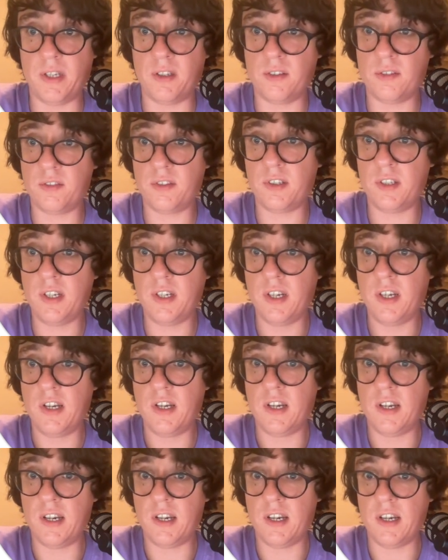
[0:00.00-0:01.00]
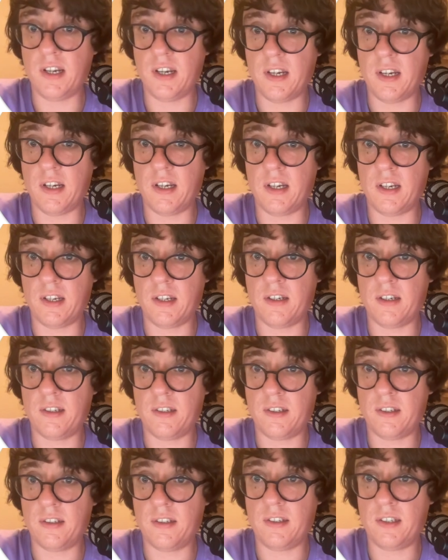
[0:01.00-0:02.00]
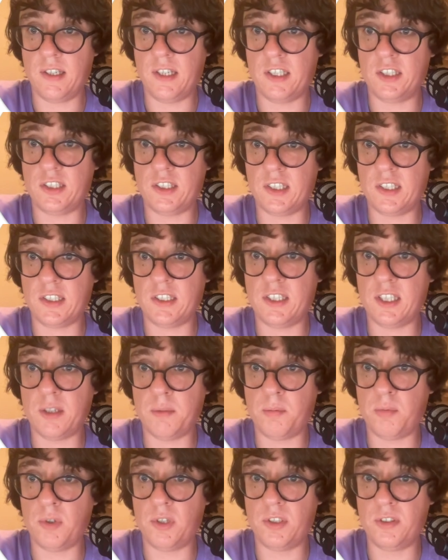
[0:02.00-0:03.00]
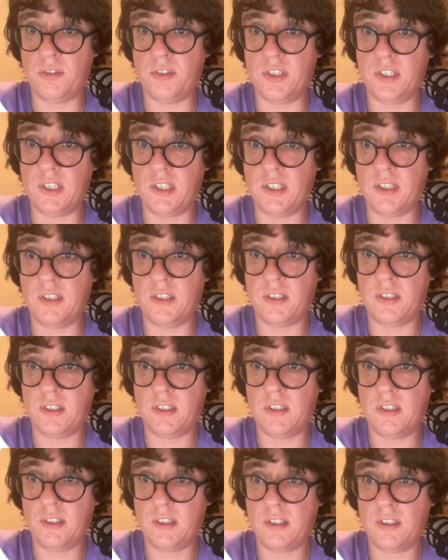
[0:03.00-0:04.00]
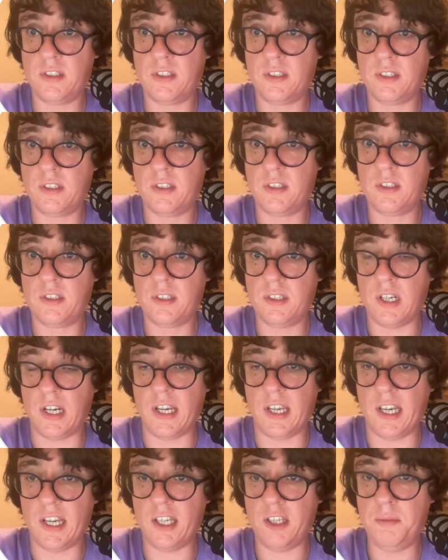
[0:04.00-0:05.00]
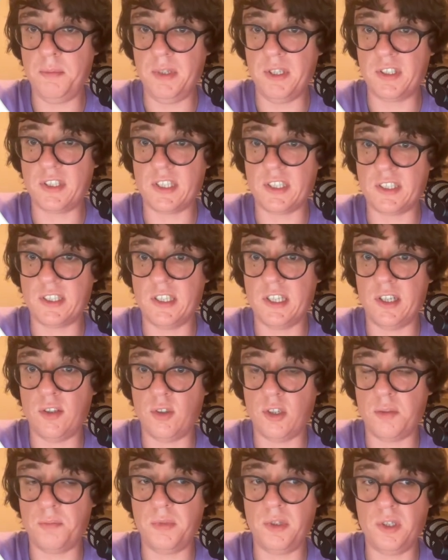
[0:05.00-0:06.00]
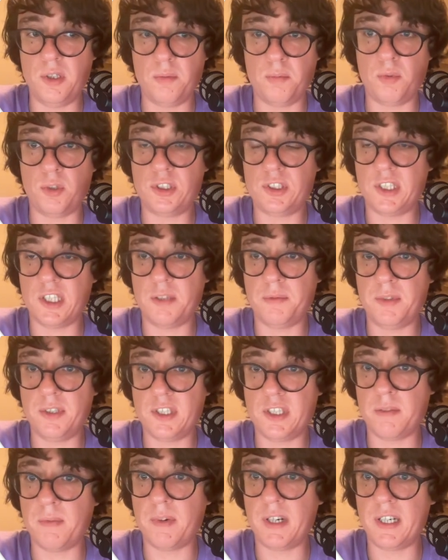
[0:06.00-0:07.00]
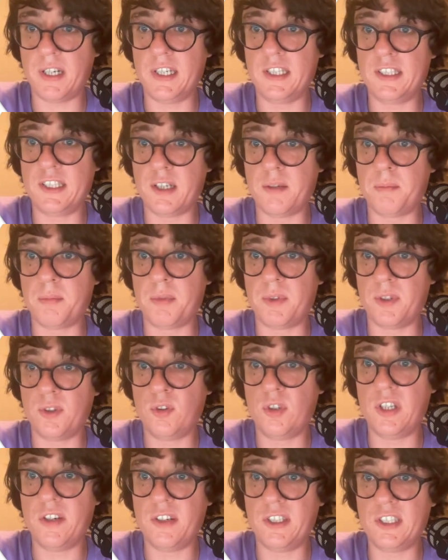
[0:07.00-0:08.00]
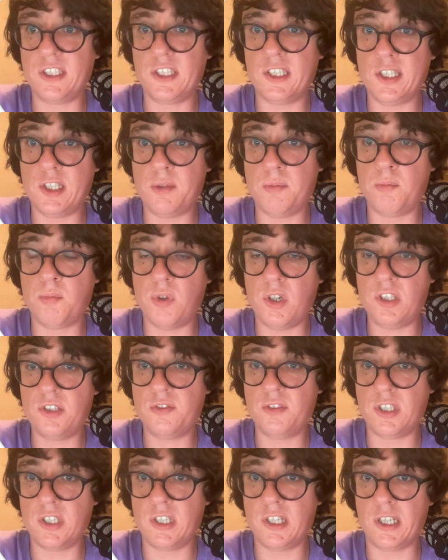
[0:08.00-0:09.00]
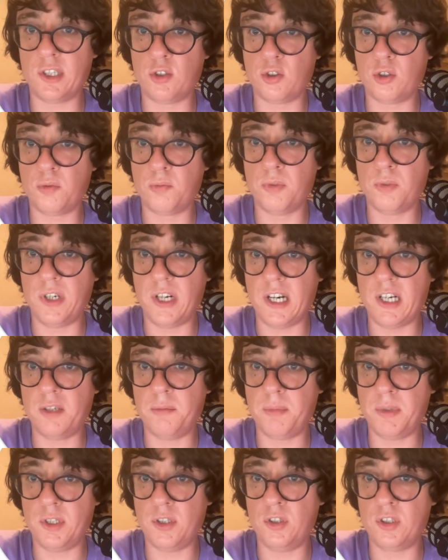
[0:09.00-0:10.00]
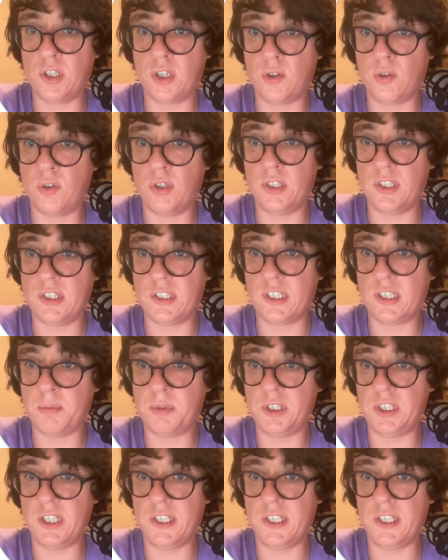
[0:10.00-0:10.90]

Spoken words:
I created a user, and I created an admin and admin email with the example suffix. Well, let's create a user who will actually receive some message.